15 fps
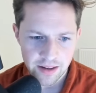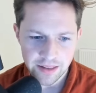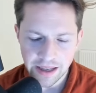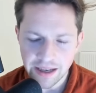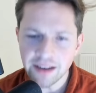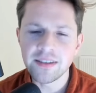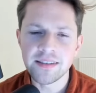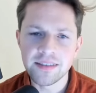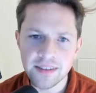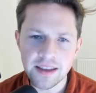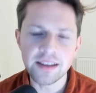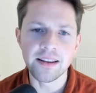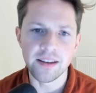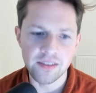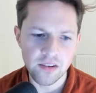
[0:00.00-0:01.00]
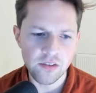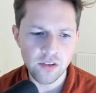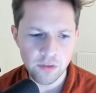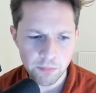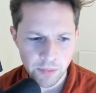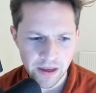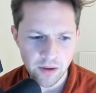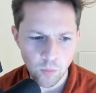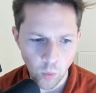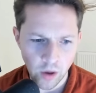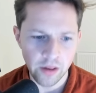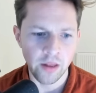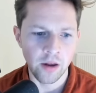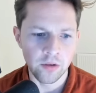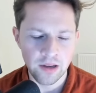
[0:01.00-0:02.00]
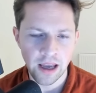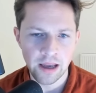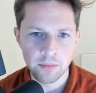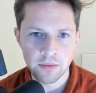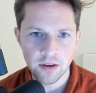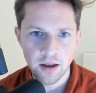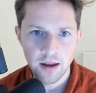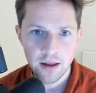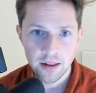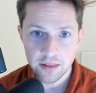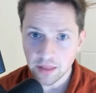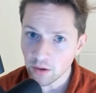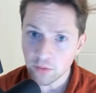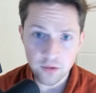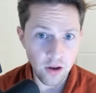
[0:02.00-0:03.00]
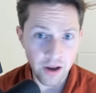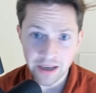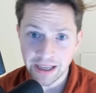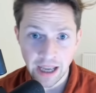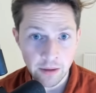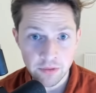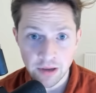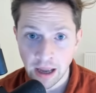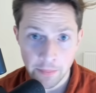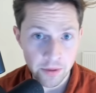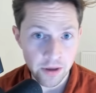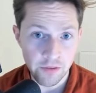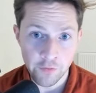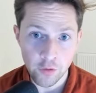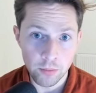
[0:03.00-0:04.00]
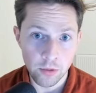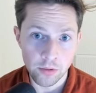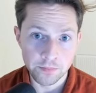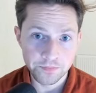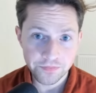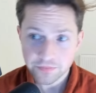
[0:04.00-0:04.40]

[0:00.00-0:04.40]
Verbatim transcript: They need to see this as just being one of those games. Those kind of games happen in football.